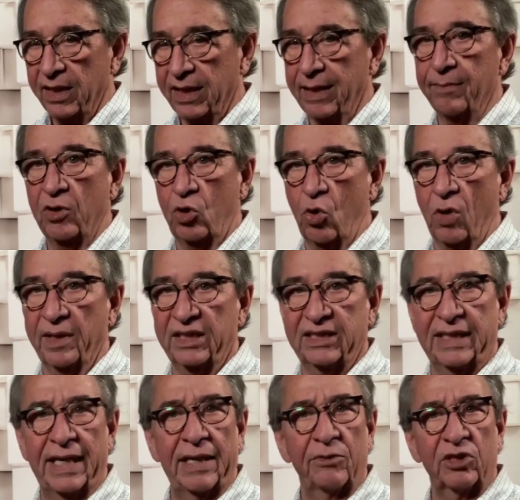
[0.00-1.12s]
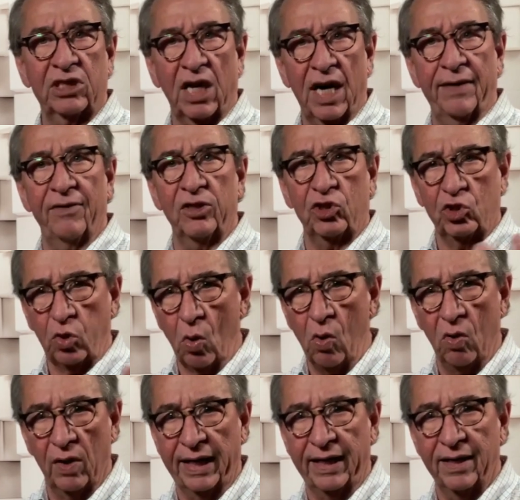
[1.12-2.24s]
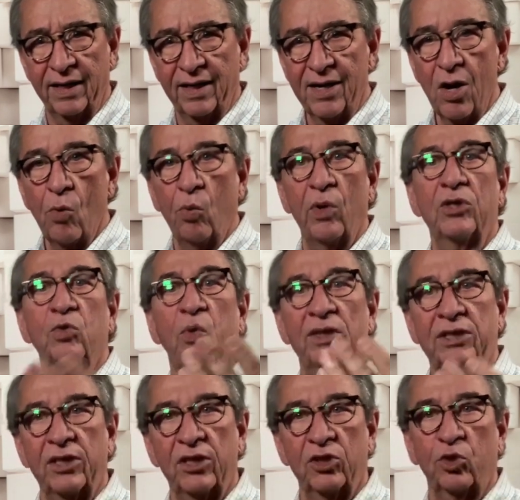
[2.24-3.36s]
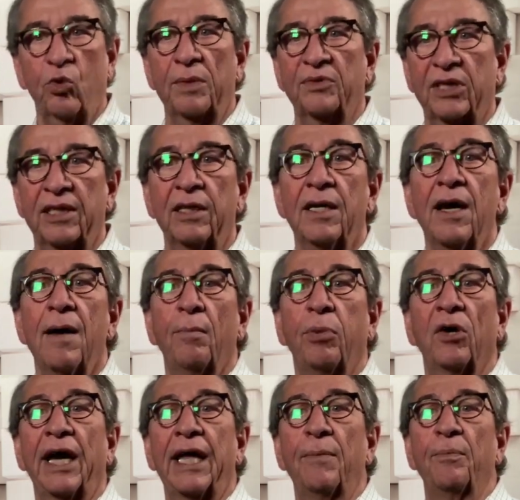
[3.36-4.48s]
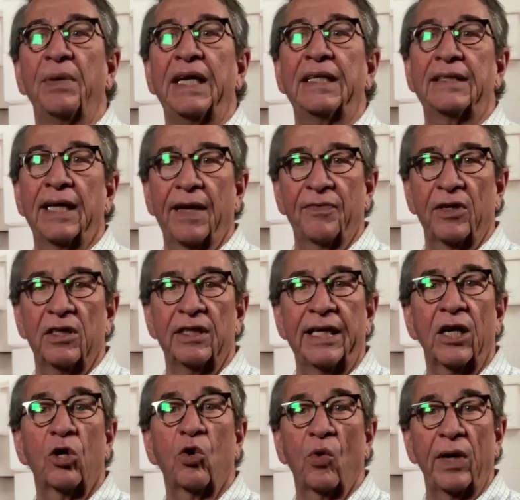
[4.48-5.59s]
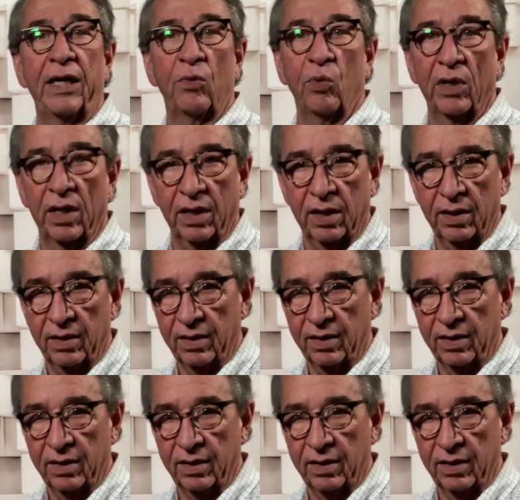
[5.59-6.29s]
Then McCormick said it was kind of a toy, which was a description PlanB definitely agreed with.